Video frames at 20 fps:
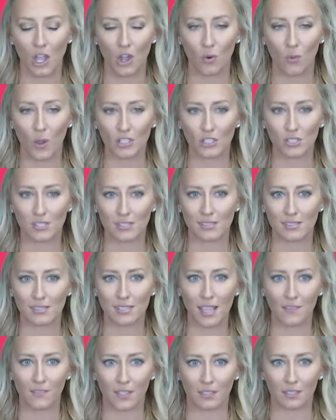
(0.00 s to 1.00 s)
Question
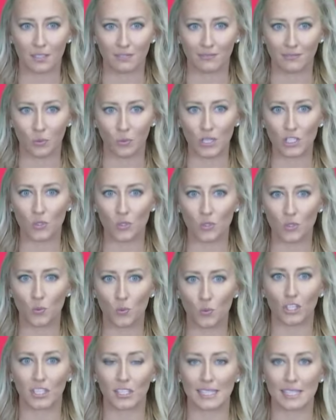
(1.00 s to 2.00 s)
7, which
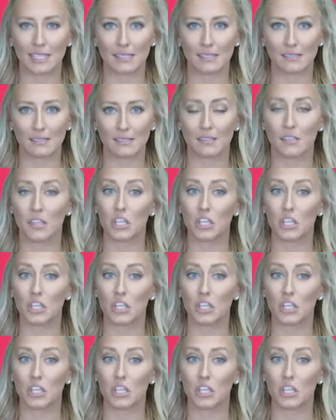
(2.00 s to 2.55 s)
word is the